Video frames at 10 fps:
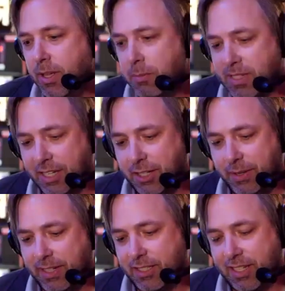because I, I knew I,
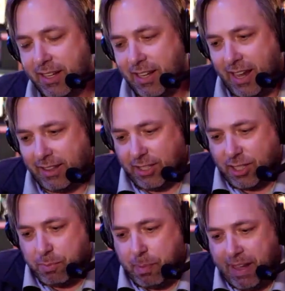mean, yeah. I had
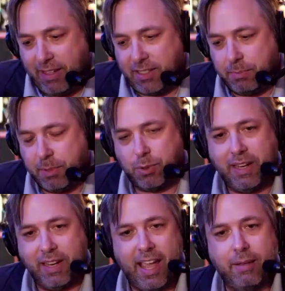space between
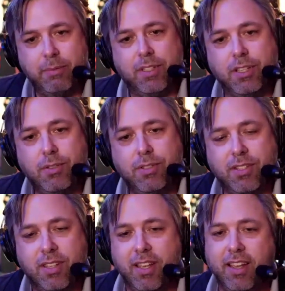games to use
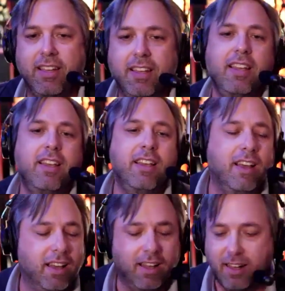this thing,
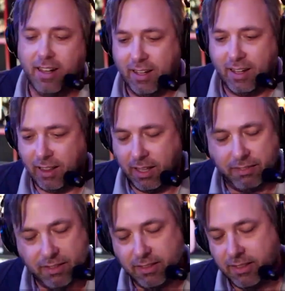uh, I, I love
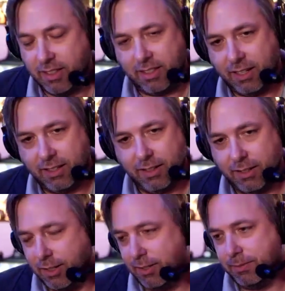it. It, it.
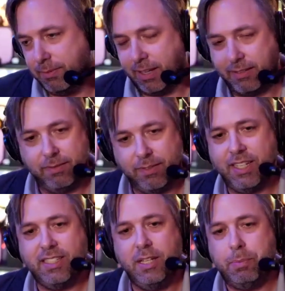You know, like
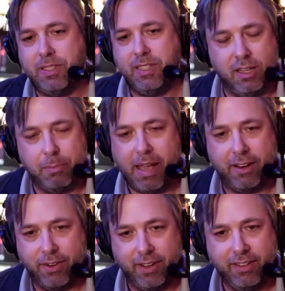sixty percent of the
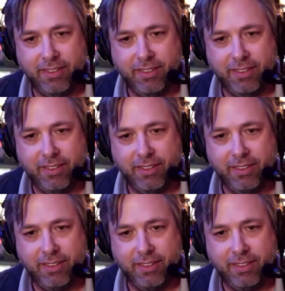battery.